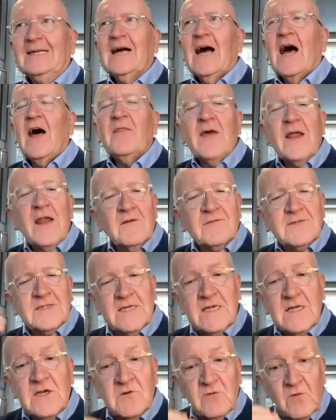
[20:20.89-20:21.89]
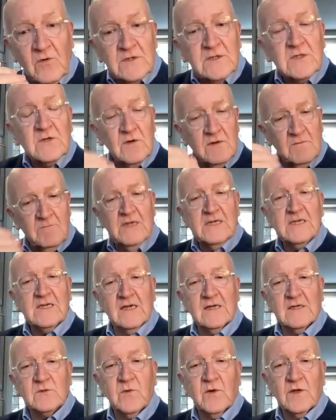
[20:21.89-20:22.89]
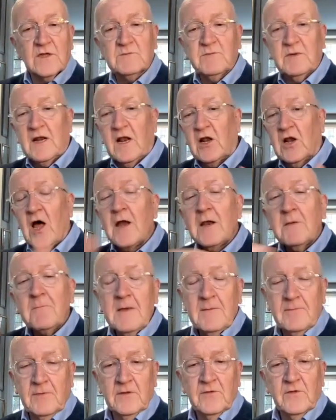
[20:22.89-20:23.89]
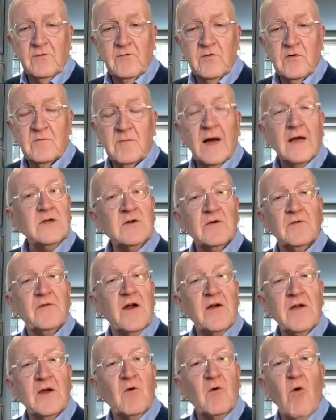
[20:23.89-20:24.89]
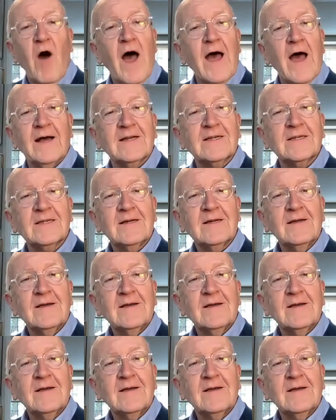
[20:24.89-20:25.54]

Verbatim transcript: And then I've seen you also in meetings where there's been a lot of people in the room, and you're very quiet.